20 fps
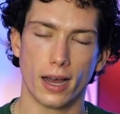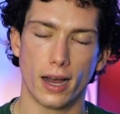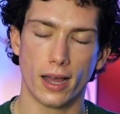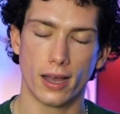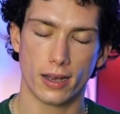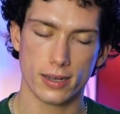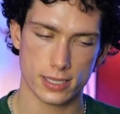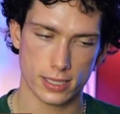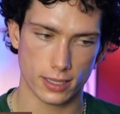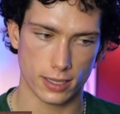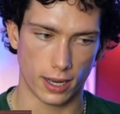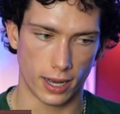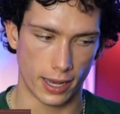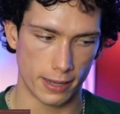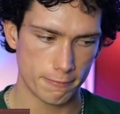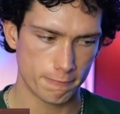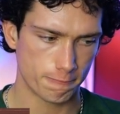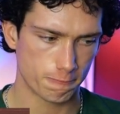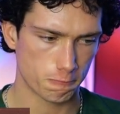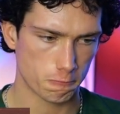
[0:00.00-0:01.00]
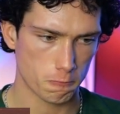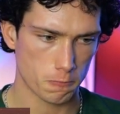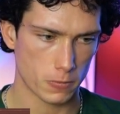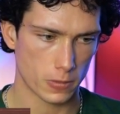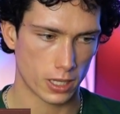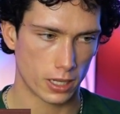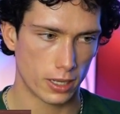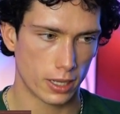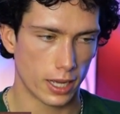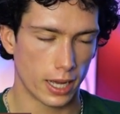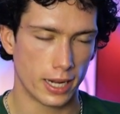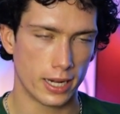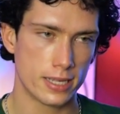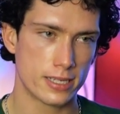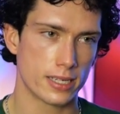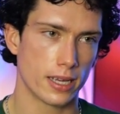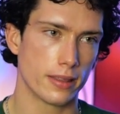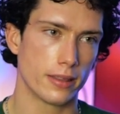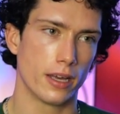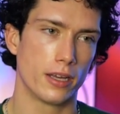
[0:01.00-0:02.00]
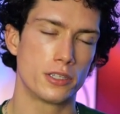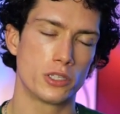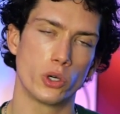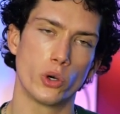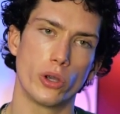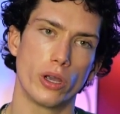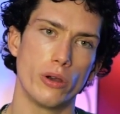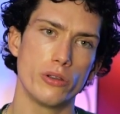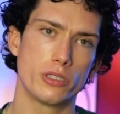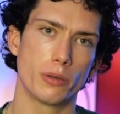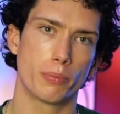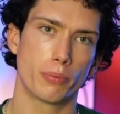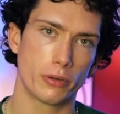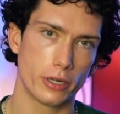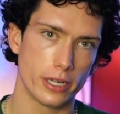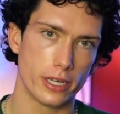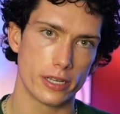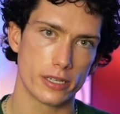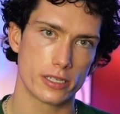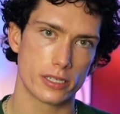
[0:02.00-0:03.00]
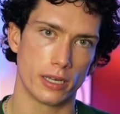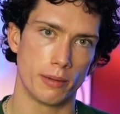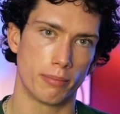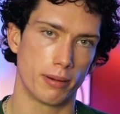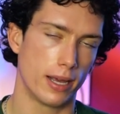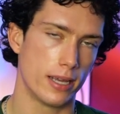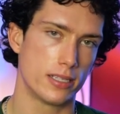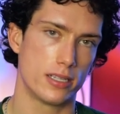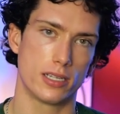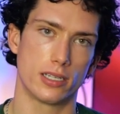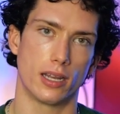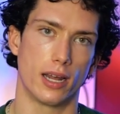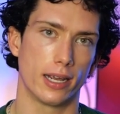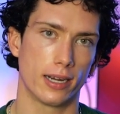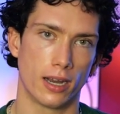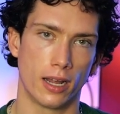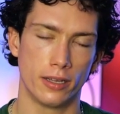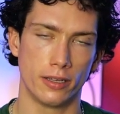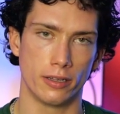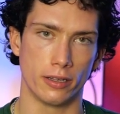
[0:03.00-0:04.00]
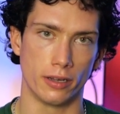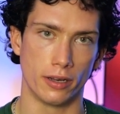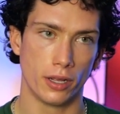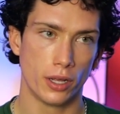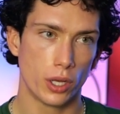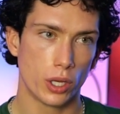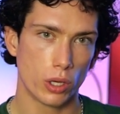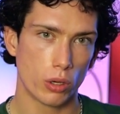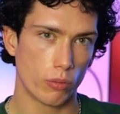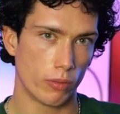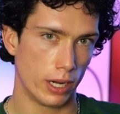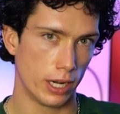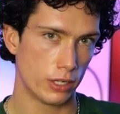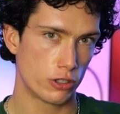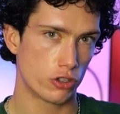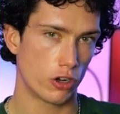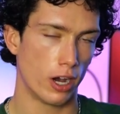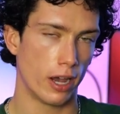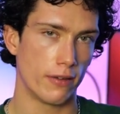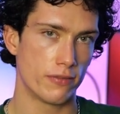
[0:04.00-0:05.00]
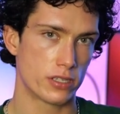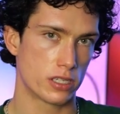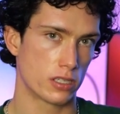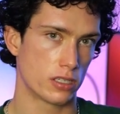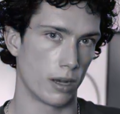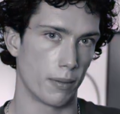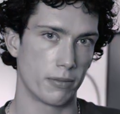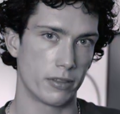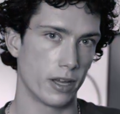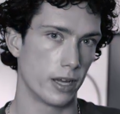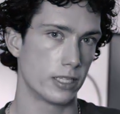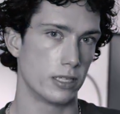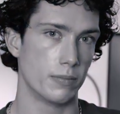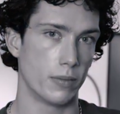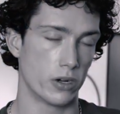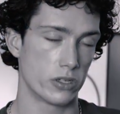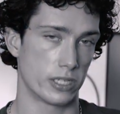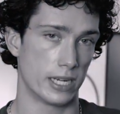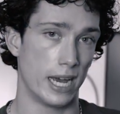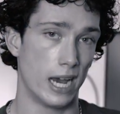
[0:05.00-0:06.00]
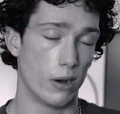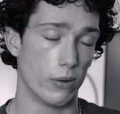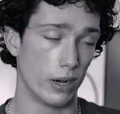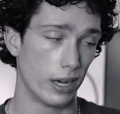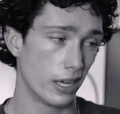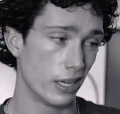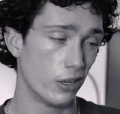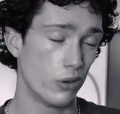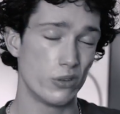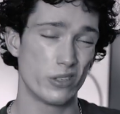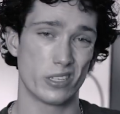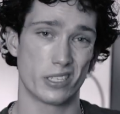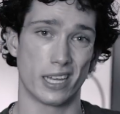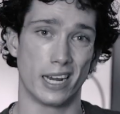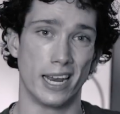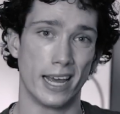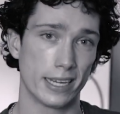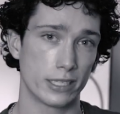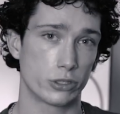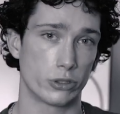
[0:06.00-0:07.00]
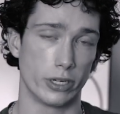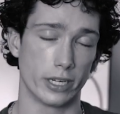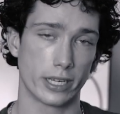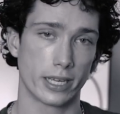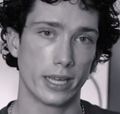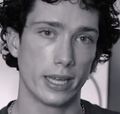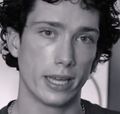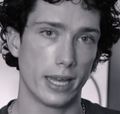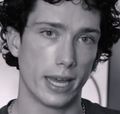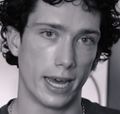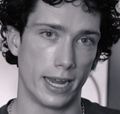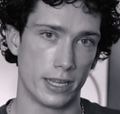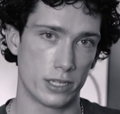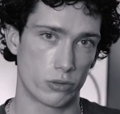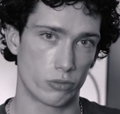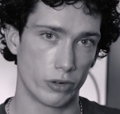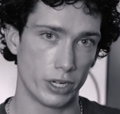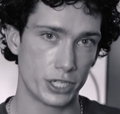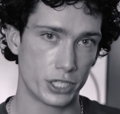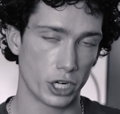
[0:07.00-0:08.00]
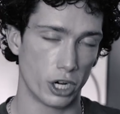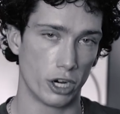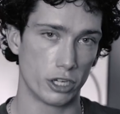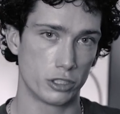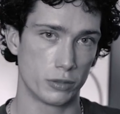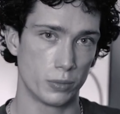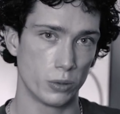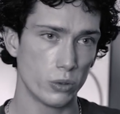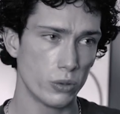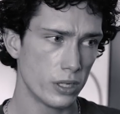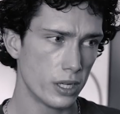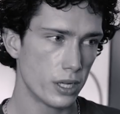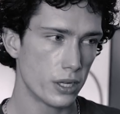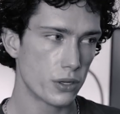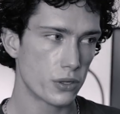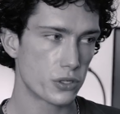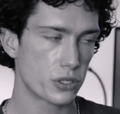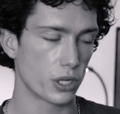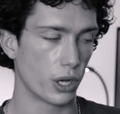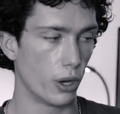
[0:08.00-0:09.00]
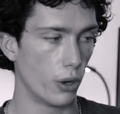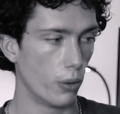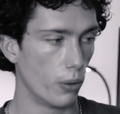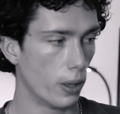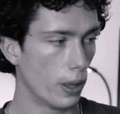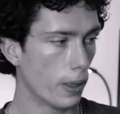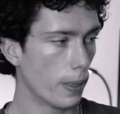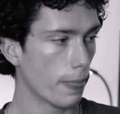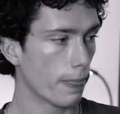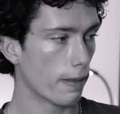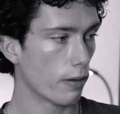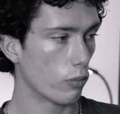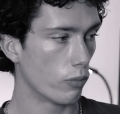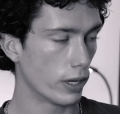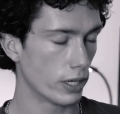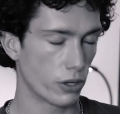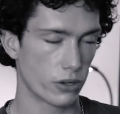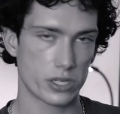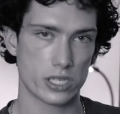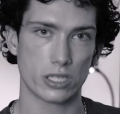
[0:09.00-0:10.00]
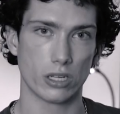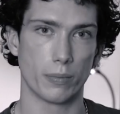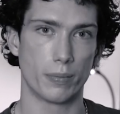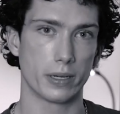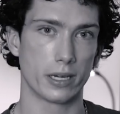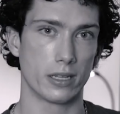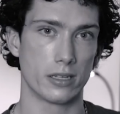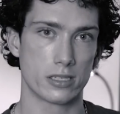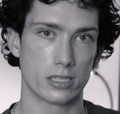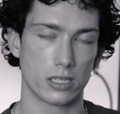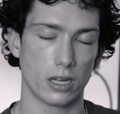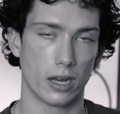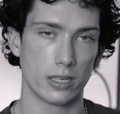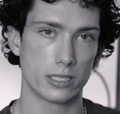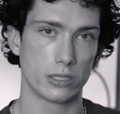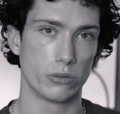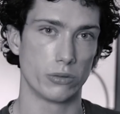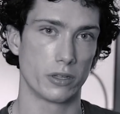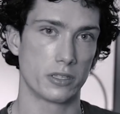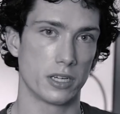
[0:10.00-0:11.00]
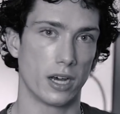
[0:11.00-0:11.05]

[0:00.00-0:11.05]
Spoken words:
I asked the guy, and he said that a Toyota Prius in places like London, when it drives sub 30 miles an hour, it uses electric, and it's rechargeable, so when you're stopping and starting all the